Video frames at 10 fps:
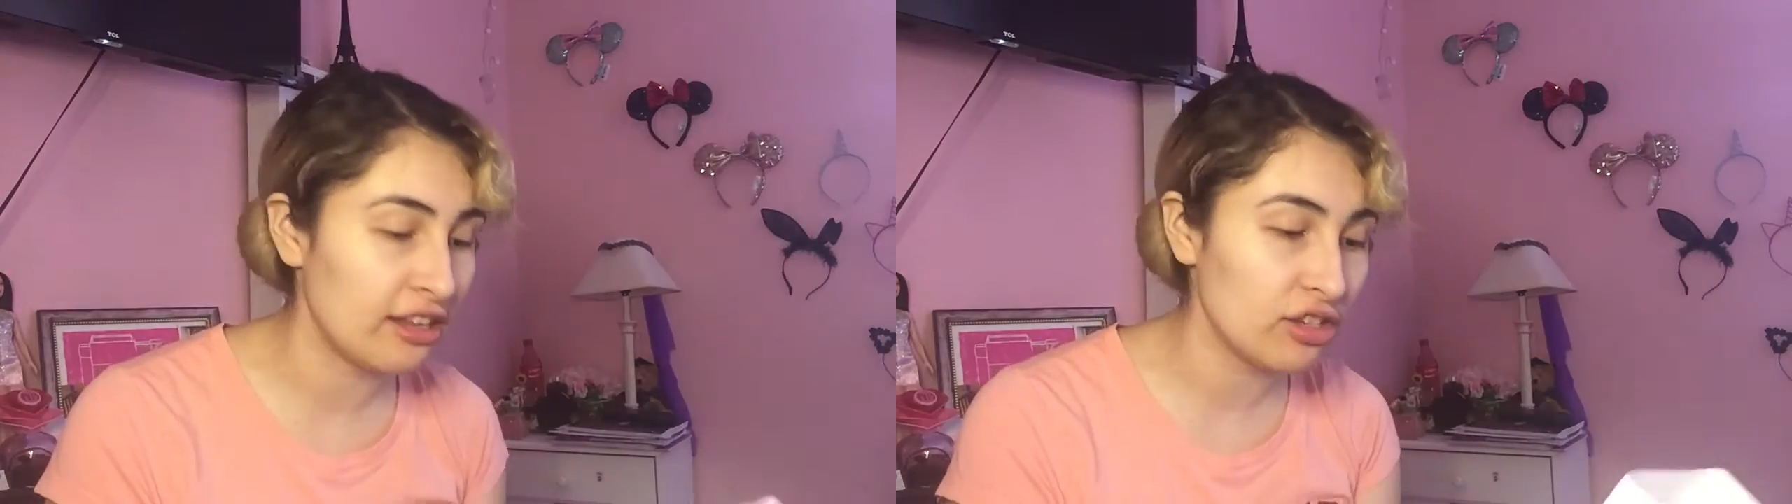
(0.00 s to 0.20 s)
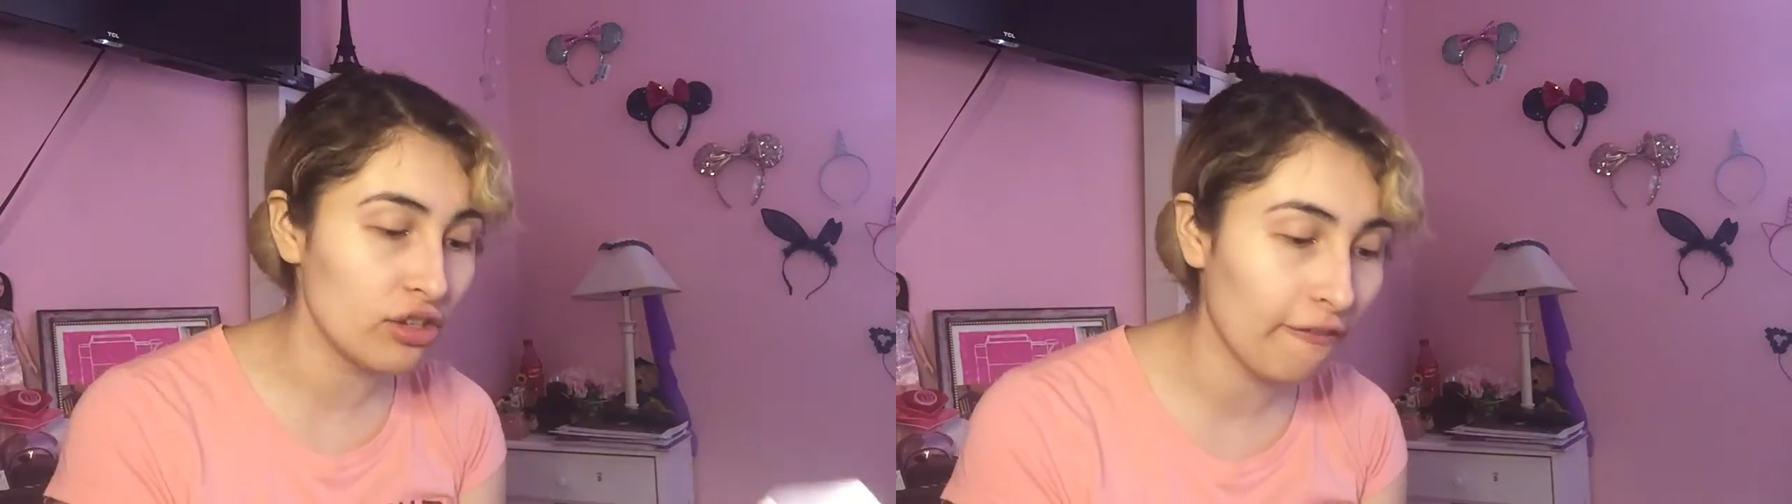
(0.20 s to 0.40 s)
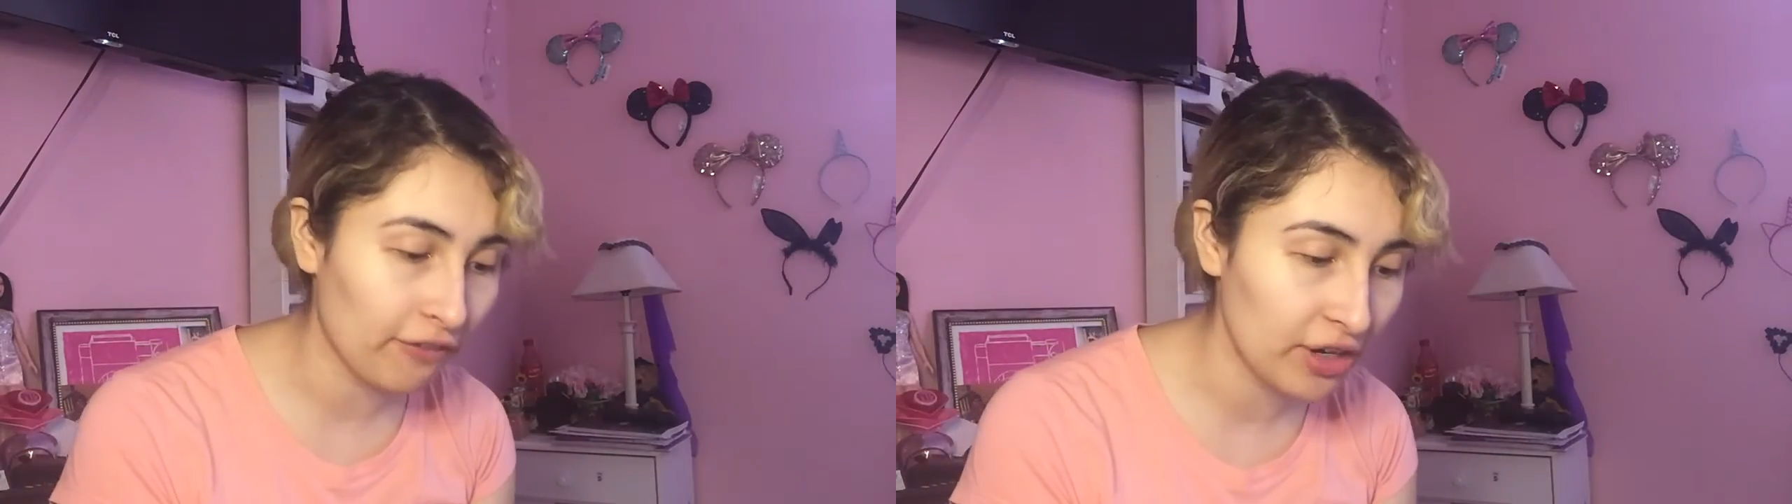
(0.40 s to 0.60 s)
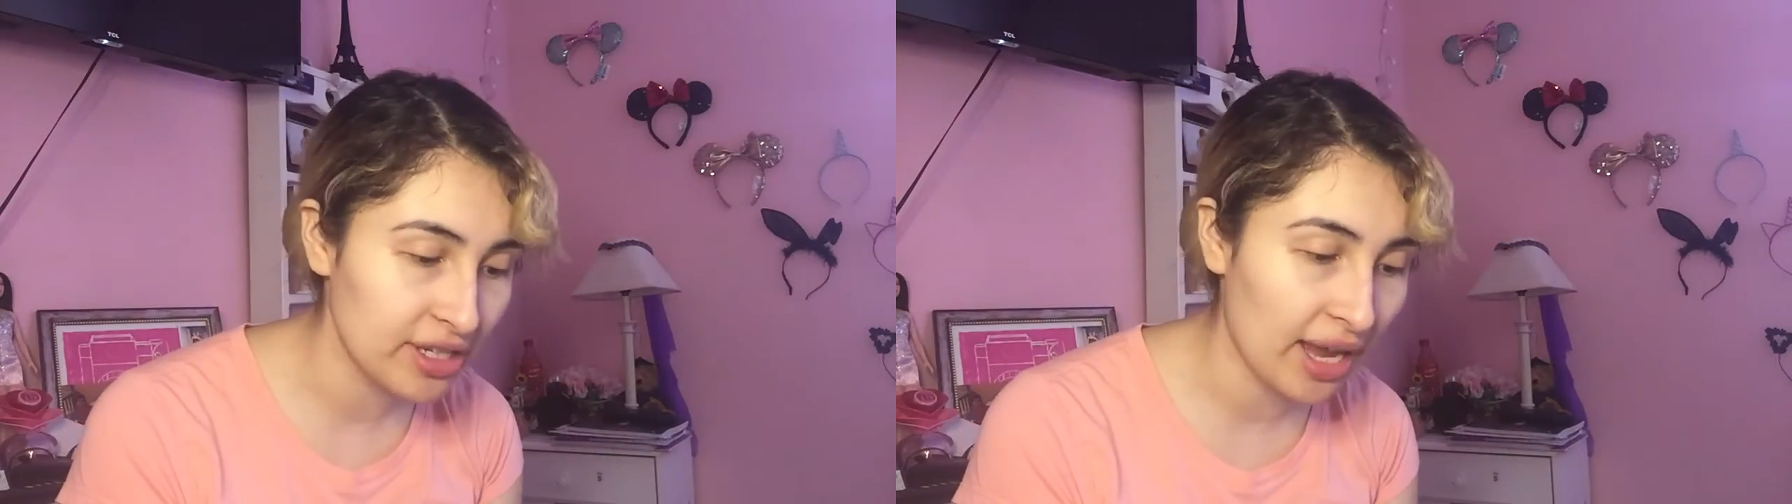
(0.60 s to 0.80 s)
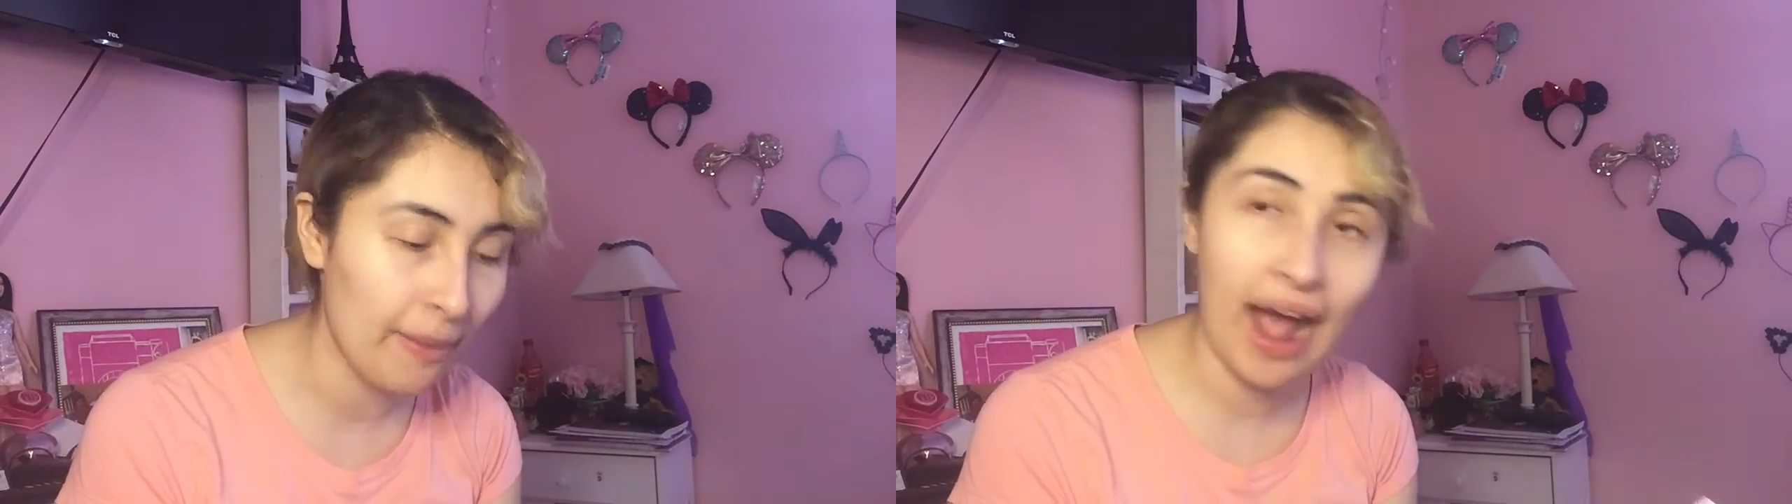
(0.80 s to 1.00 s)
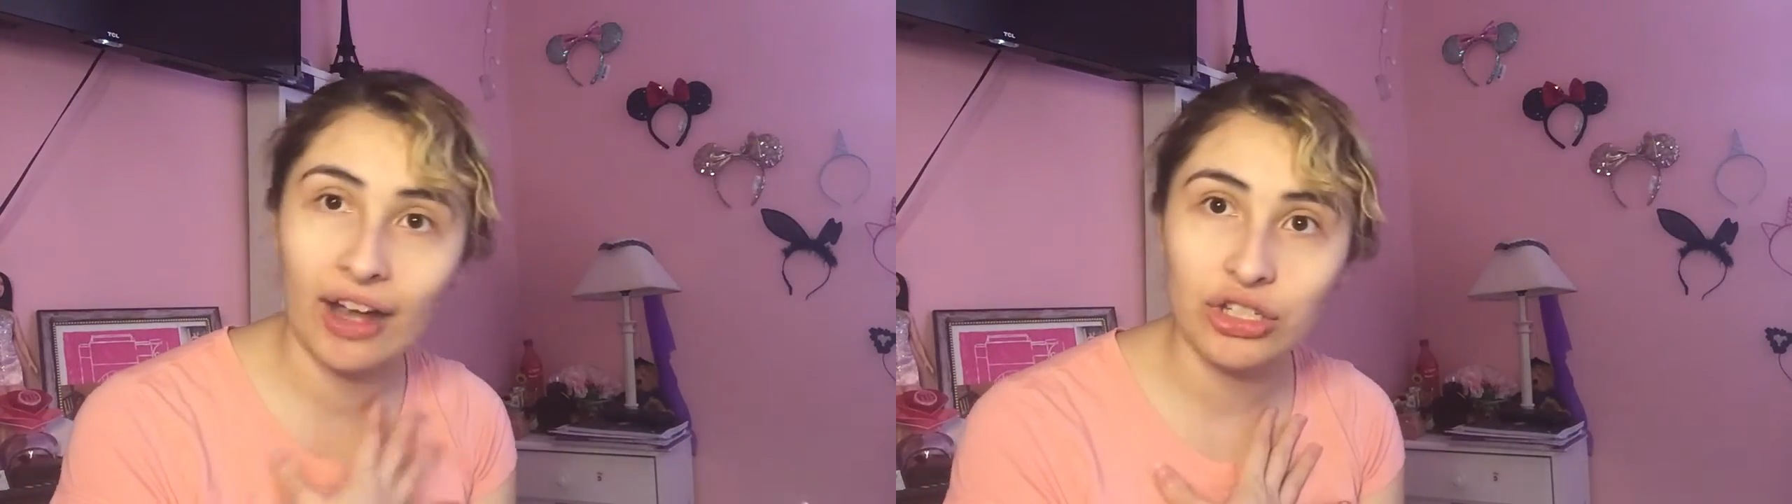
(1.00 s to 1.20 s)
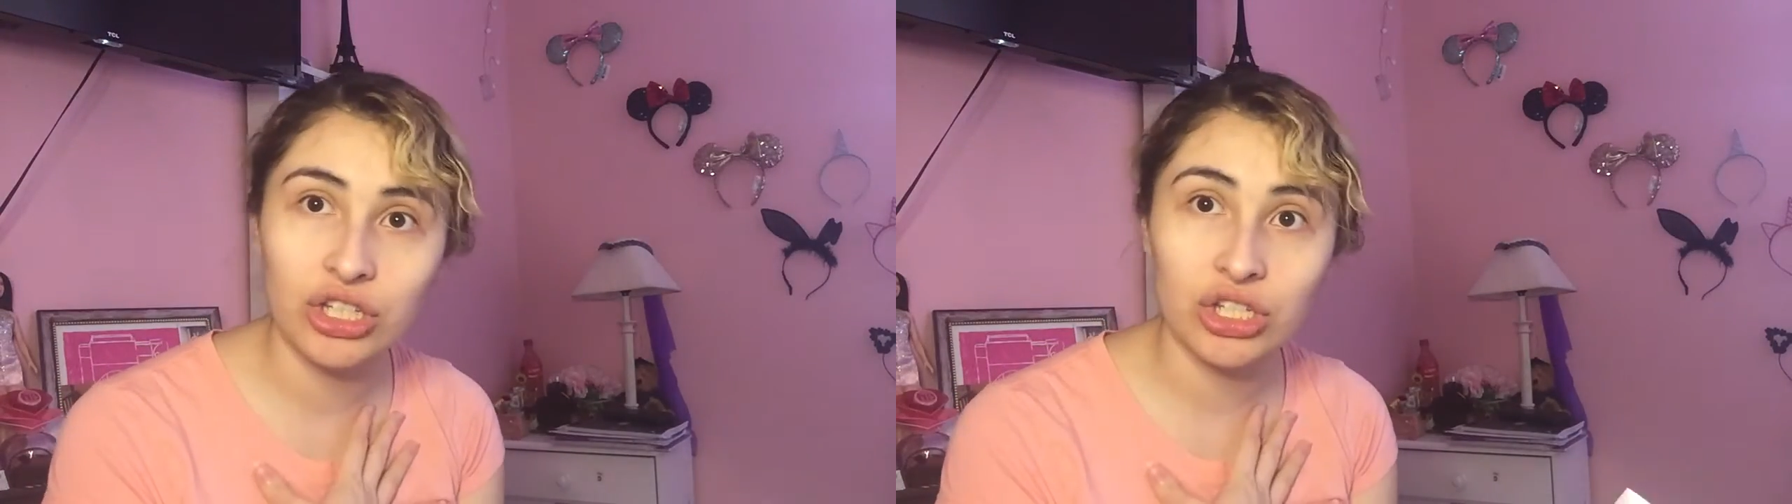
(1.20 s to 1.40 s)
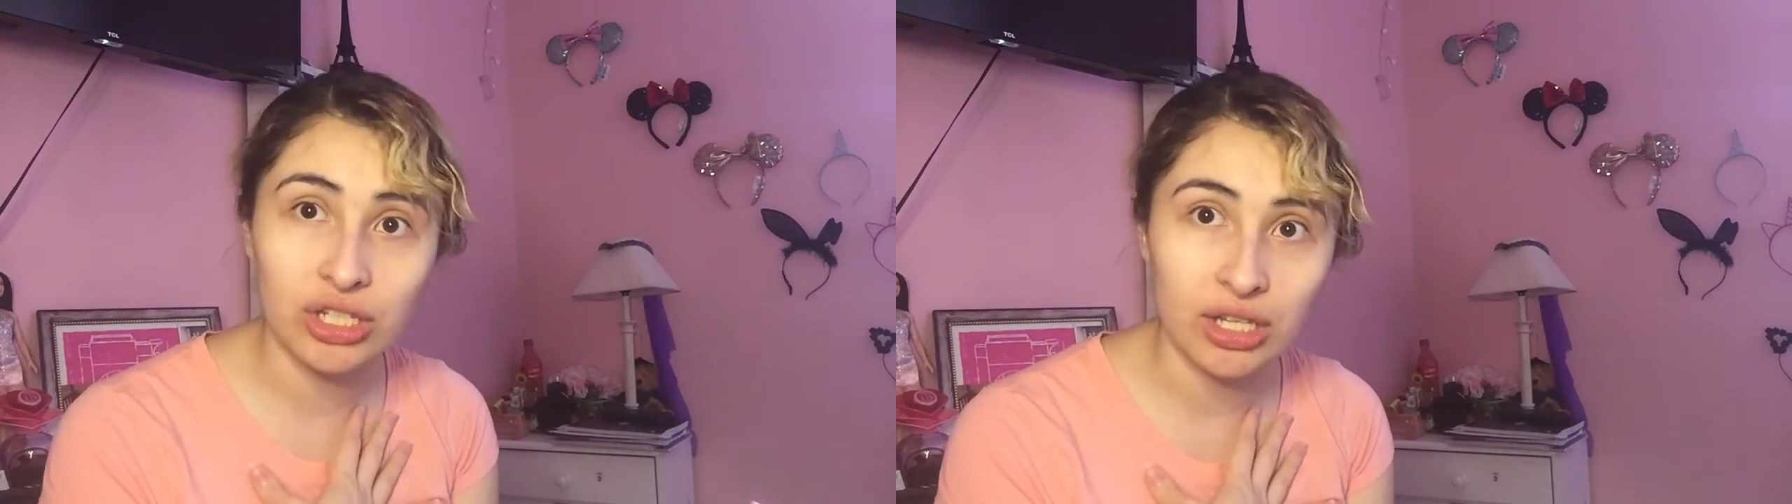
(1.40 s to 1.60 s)
This is the first time I
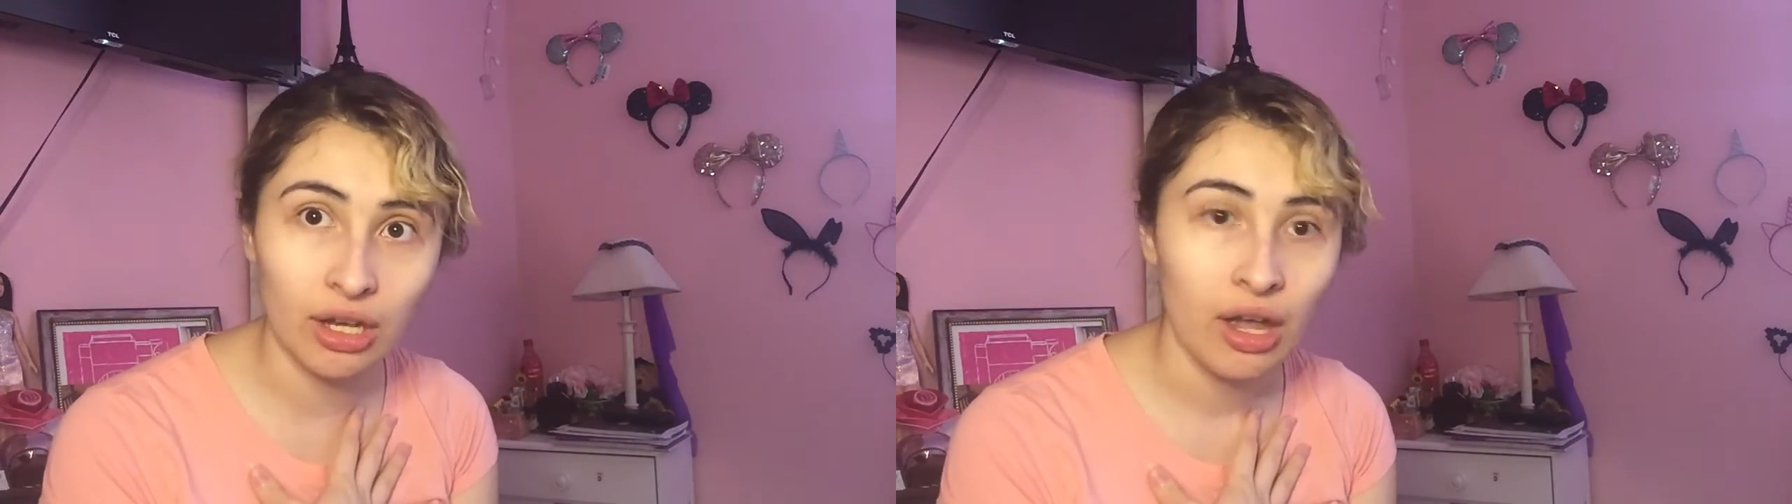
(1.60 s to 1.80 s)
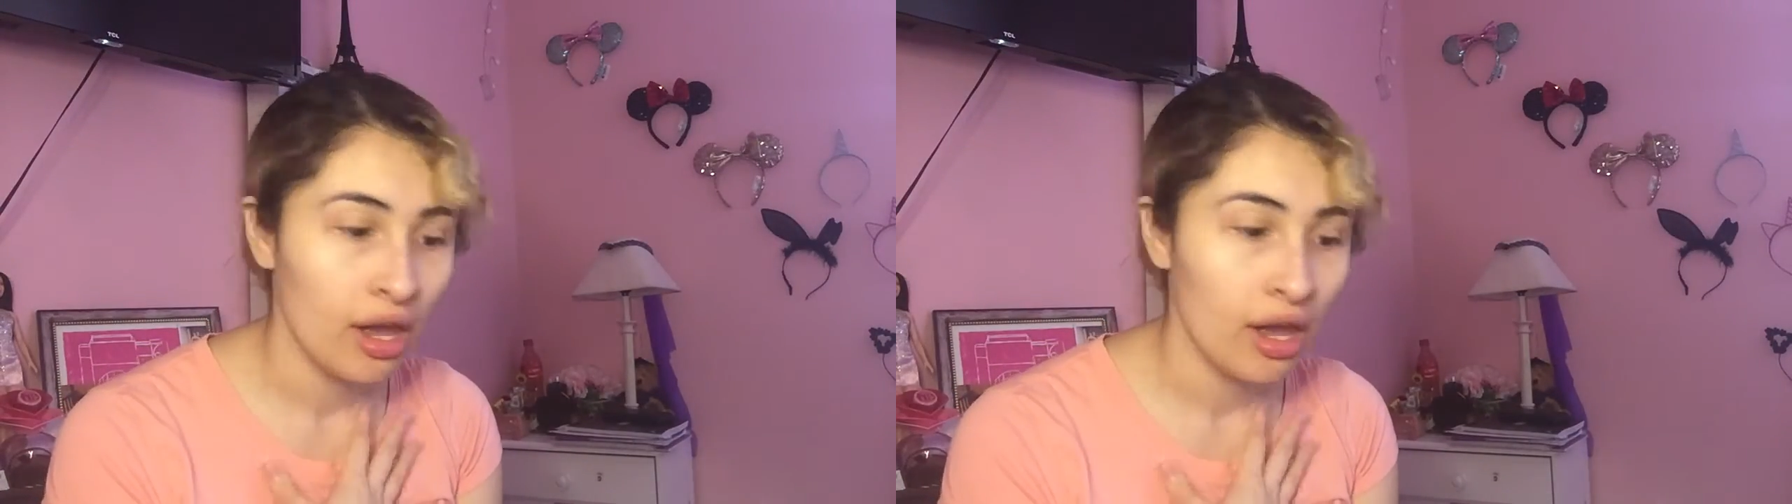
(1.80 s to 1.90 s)
actually see